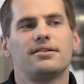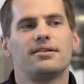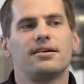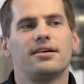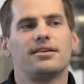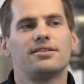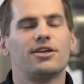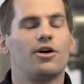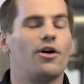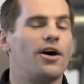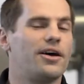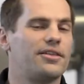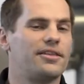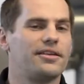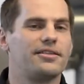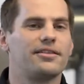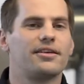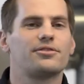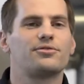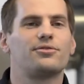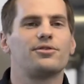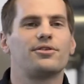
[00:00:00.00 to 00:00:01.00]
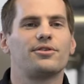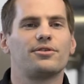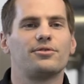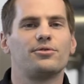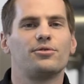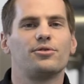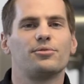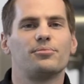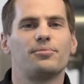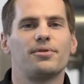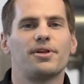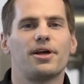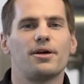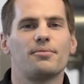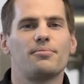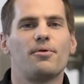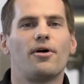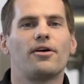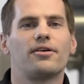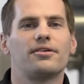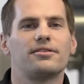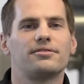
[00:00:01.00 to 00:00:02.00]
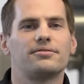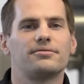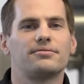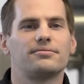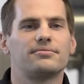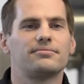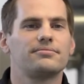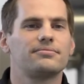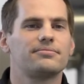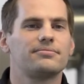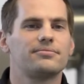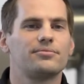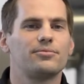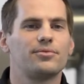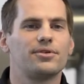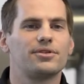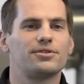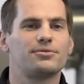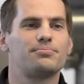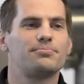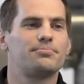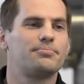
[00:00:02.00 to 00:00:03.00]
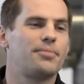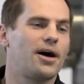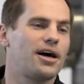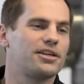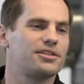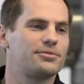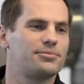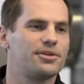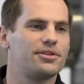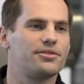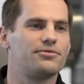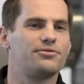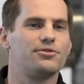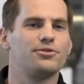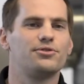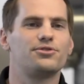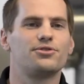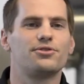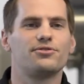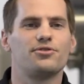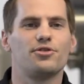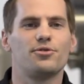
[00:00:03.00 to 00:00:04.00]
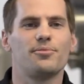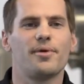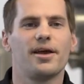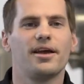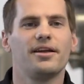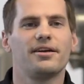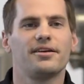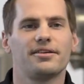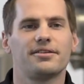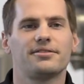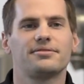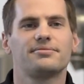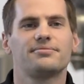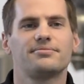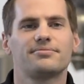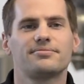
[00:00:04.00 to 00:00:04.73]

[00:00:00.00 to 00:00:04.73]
And so I think that's really cool to play a part in what is possibly the future of humanity.